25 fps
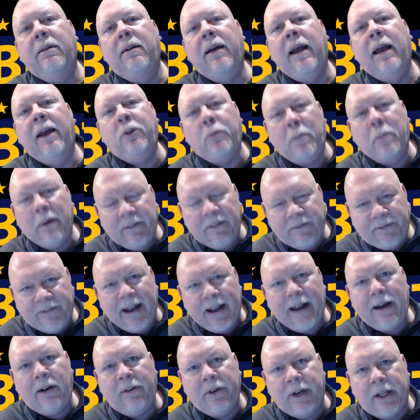has been
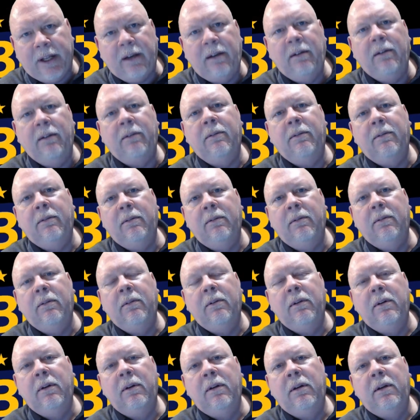founded
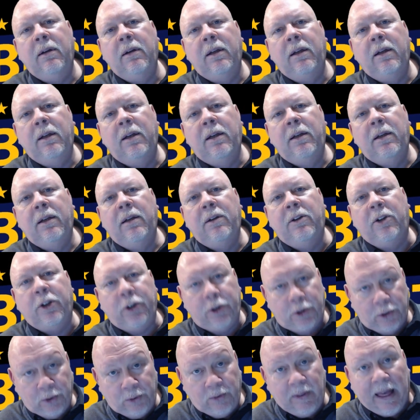to
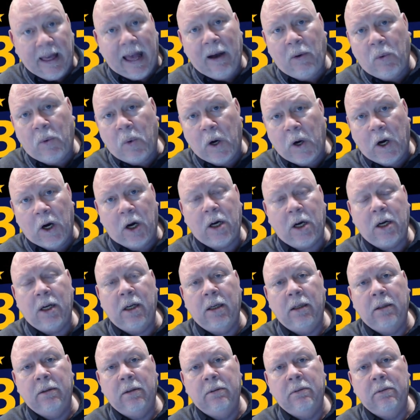do that work.